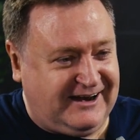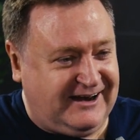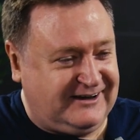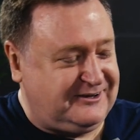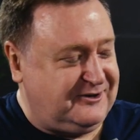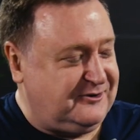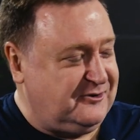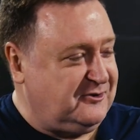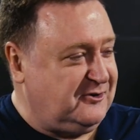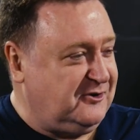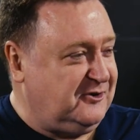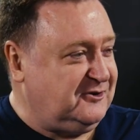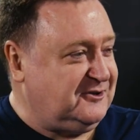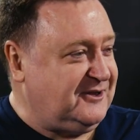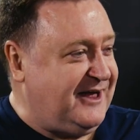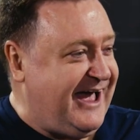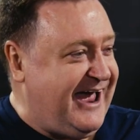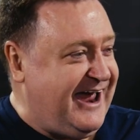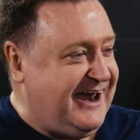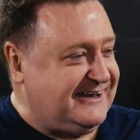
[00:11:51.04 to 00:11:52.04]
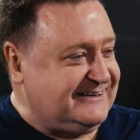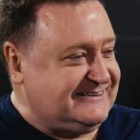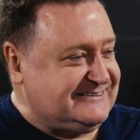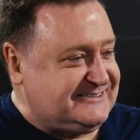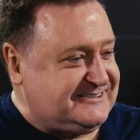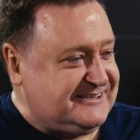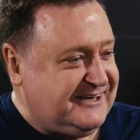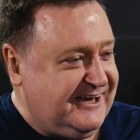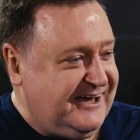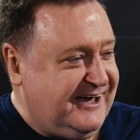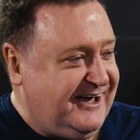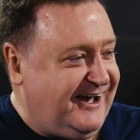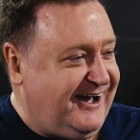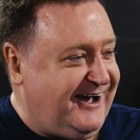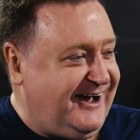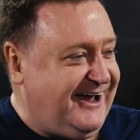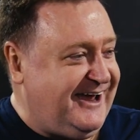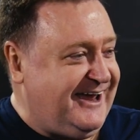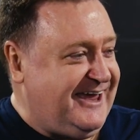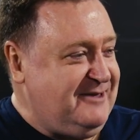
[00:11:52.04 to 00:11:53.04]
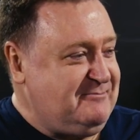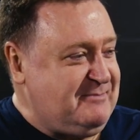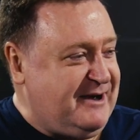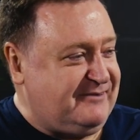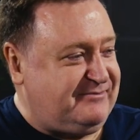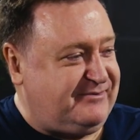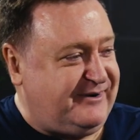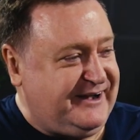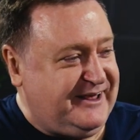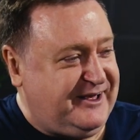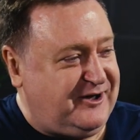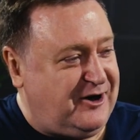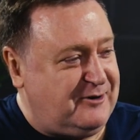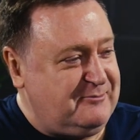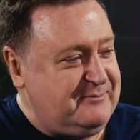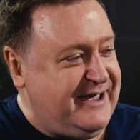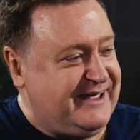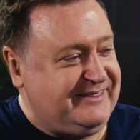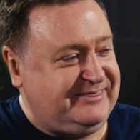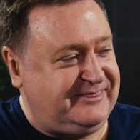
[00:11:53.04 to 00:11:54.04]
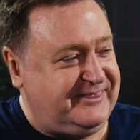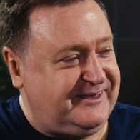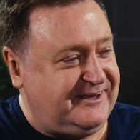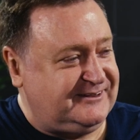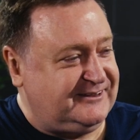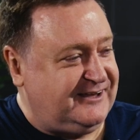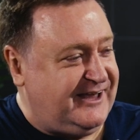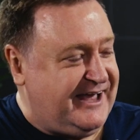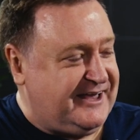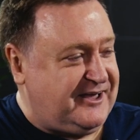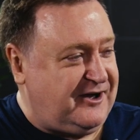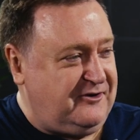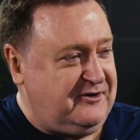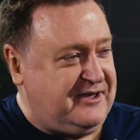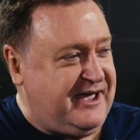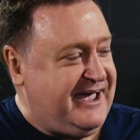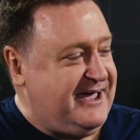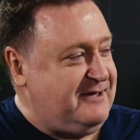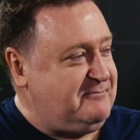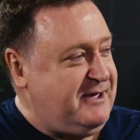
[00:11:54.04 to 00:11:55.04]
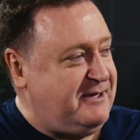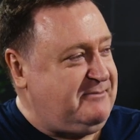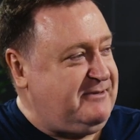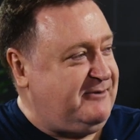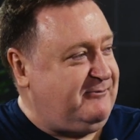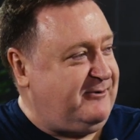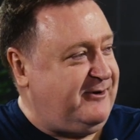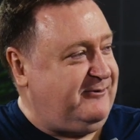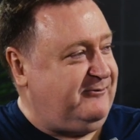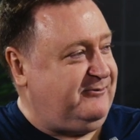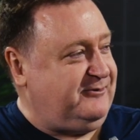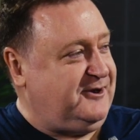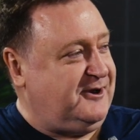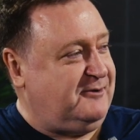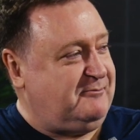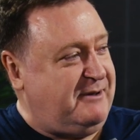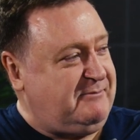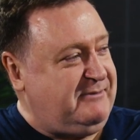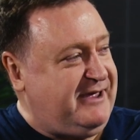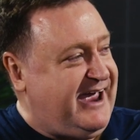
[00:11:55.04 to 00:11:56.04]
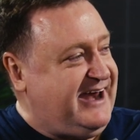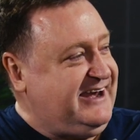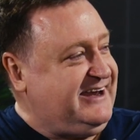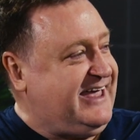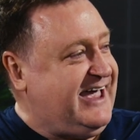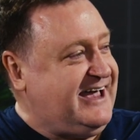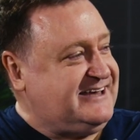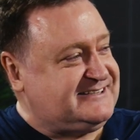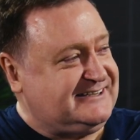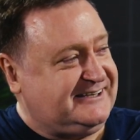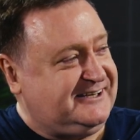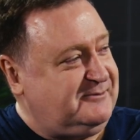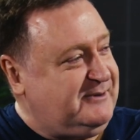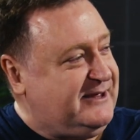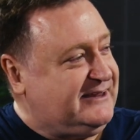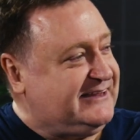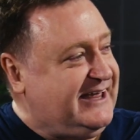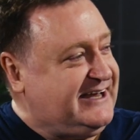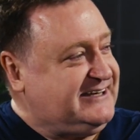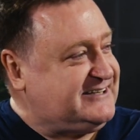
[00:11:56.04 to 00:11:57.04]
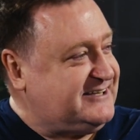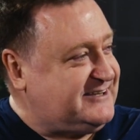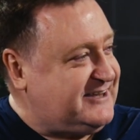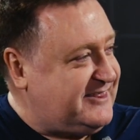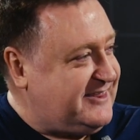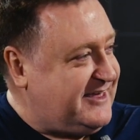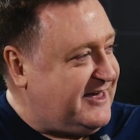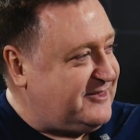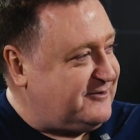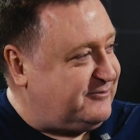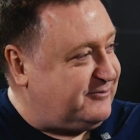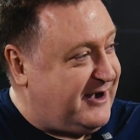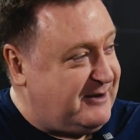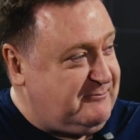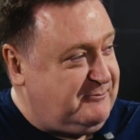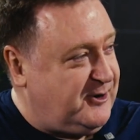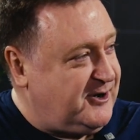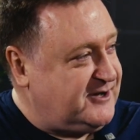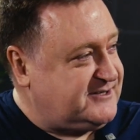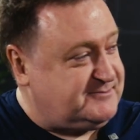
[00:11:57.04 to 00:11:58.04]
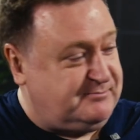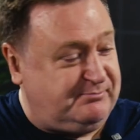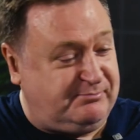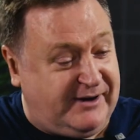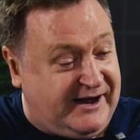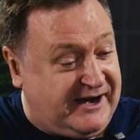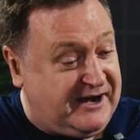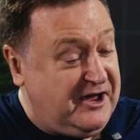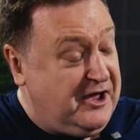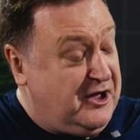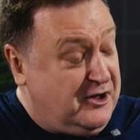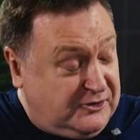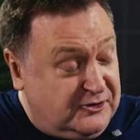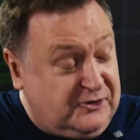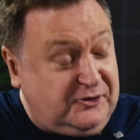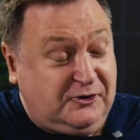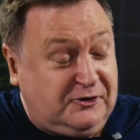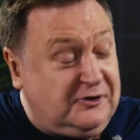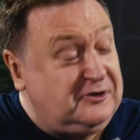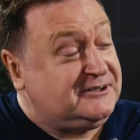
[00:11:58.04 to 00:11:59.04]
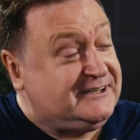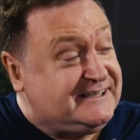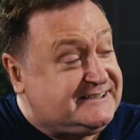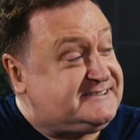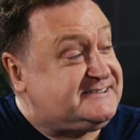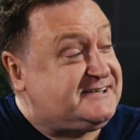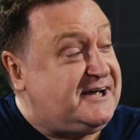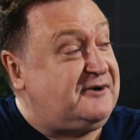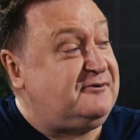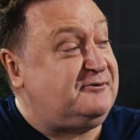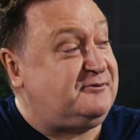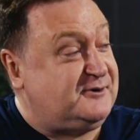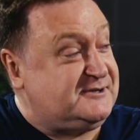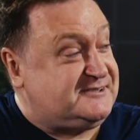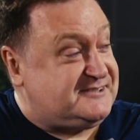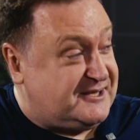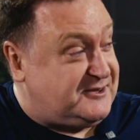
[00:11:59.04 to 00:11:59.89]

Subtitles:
Google, and he made a funny comment that like, okay, maybe ADK is a little bit later than the other frameworks, but Google itself was the